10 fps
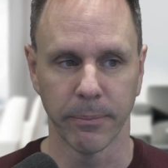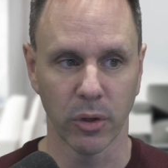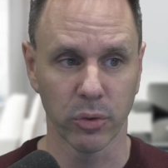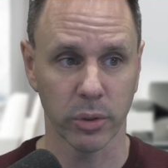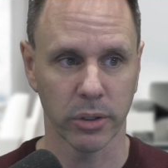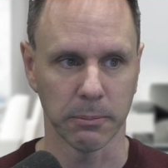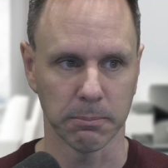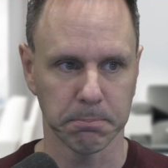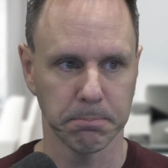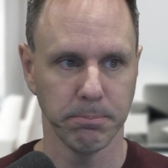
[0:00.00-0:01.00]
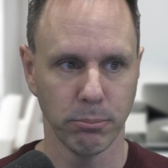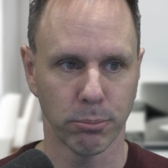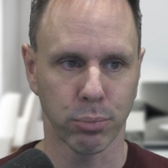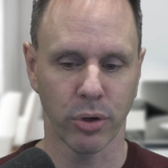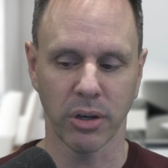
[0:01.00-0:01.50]
Those were
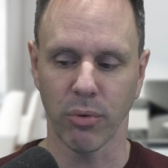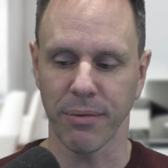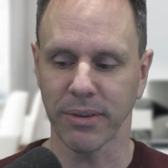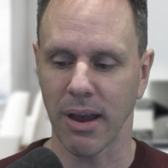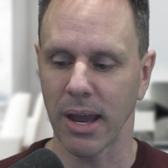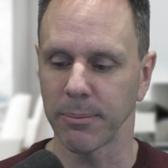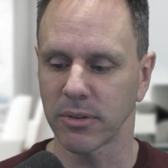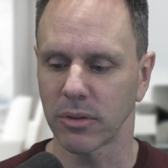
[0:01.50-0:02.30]
pretty rough times.